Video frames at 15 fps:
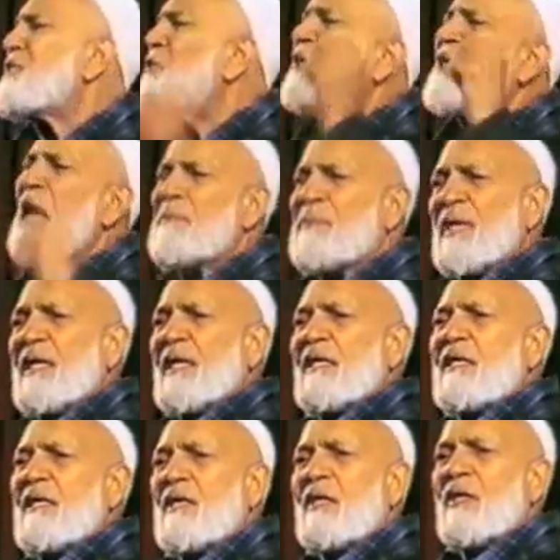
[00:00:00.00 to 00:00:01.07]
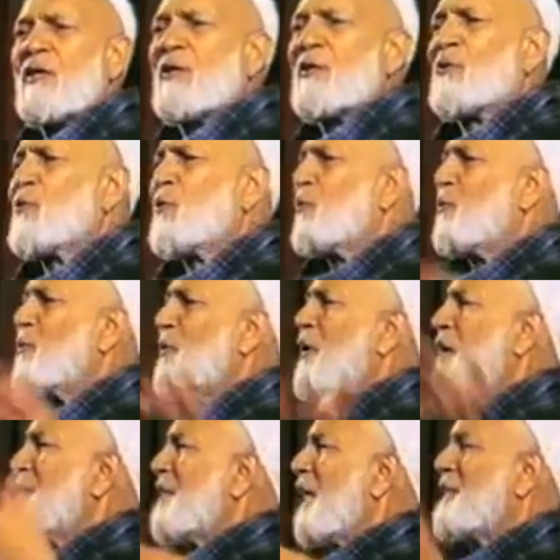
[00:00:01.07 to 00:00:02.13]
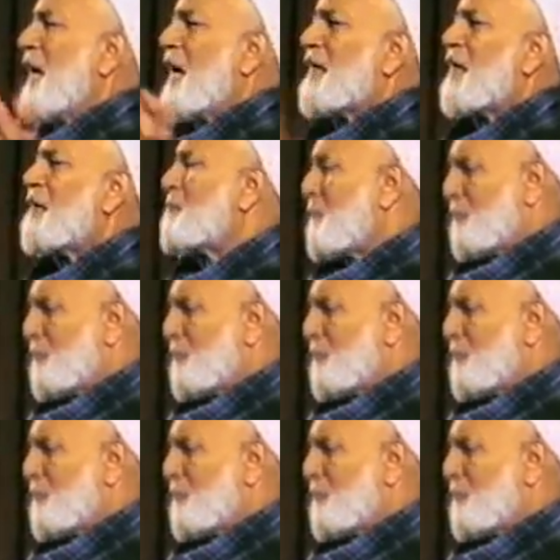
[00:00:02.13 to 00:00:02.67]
not happy. Though General